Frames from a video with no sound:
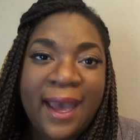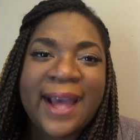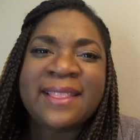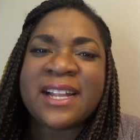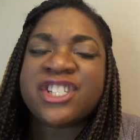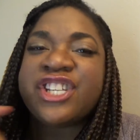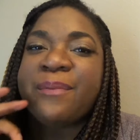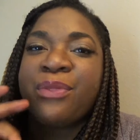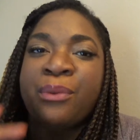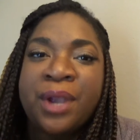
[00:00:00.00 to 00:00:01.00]
And then
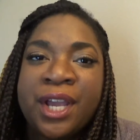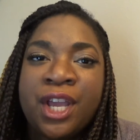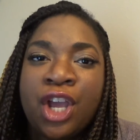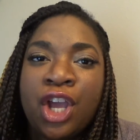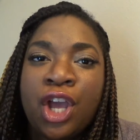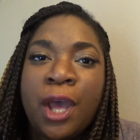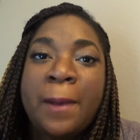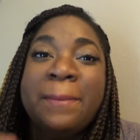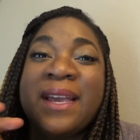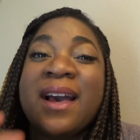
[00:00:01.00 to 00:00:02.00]
step three,
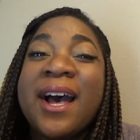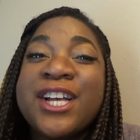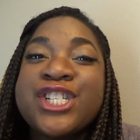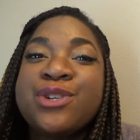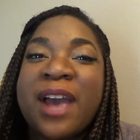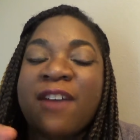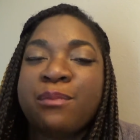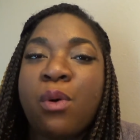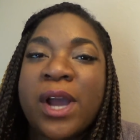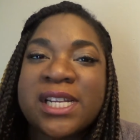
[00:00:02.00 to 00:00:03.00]
because you have
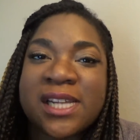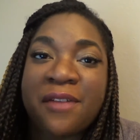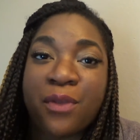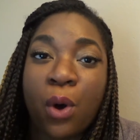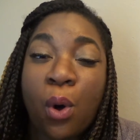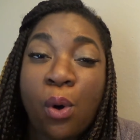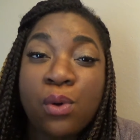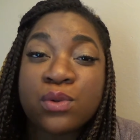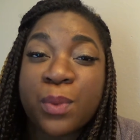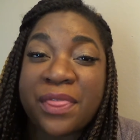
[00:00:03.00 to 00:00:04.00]
pointed out the
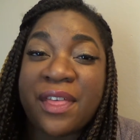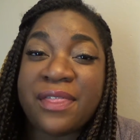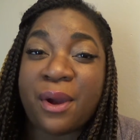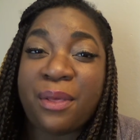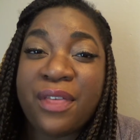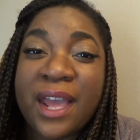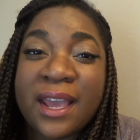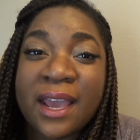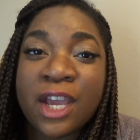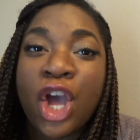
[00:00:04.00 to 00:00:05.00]
holes within their
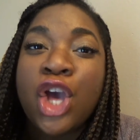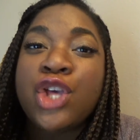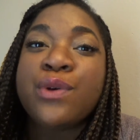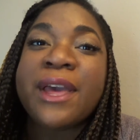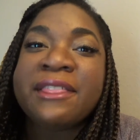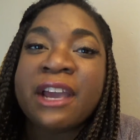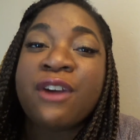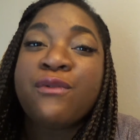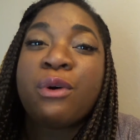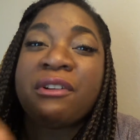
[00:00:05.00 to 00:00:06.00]
thinking, you can
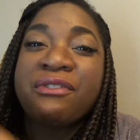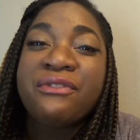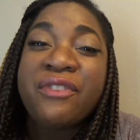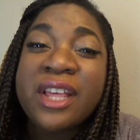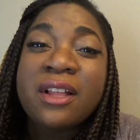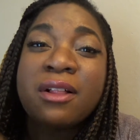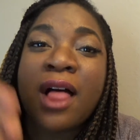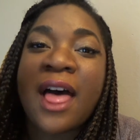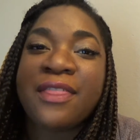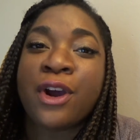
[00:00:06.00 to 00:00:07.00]
therefore fill
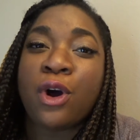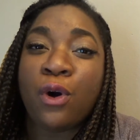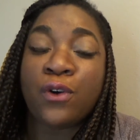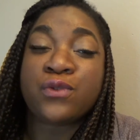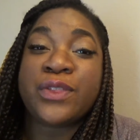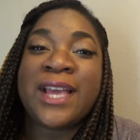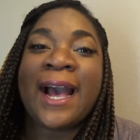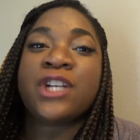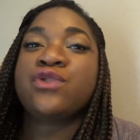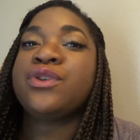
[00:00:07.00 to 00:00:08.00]
their holes with the
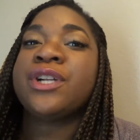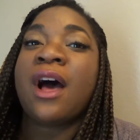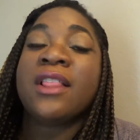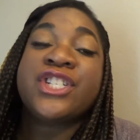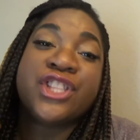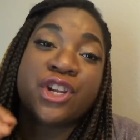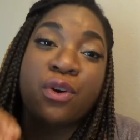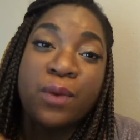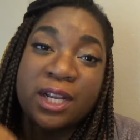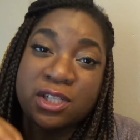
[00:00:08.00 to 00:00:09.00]
actual knowledge and the
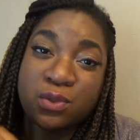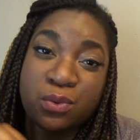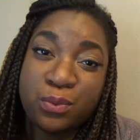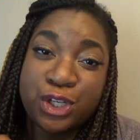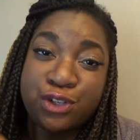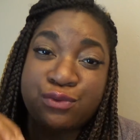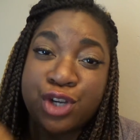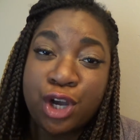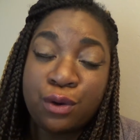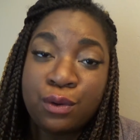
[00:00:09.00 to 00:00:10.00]
correctness with which you
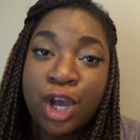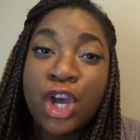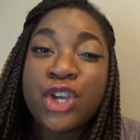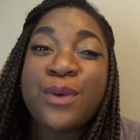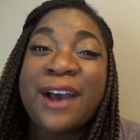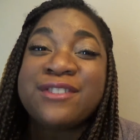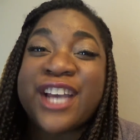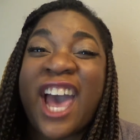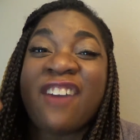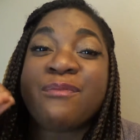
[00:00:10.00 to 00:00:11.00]
know. You have to
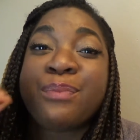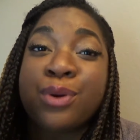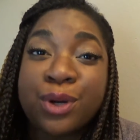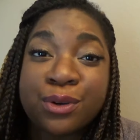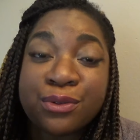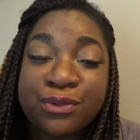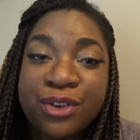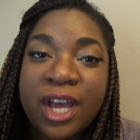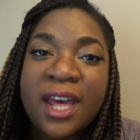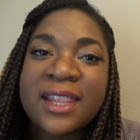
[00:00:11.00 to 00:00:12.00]
have proof
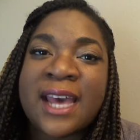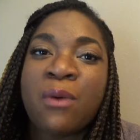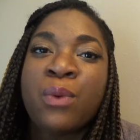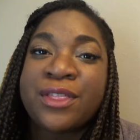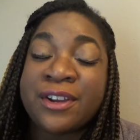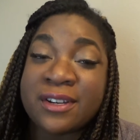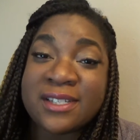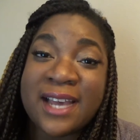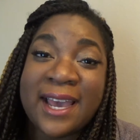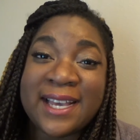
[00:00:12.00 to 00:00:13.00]
that what they're
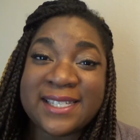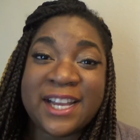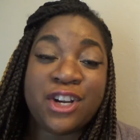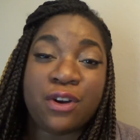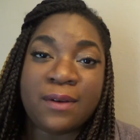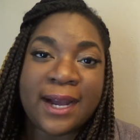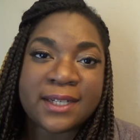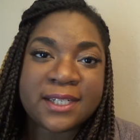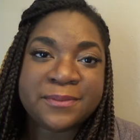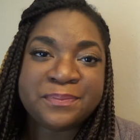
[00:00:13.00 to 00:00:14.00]
saying is incorrect.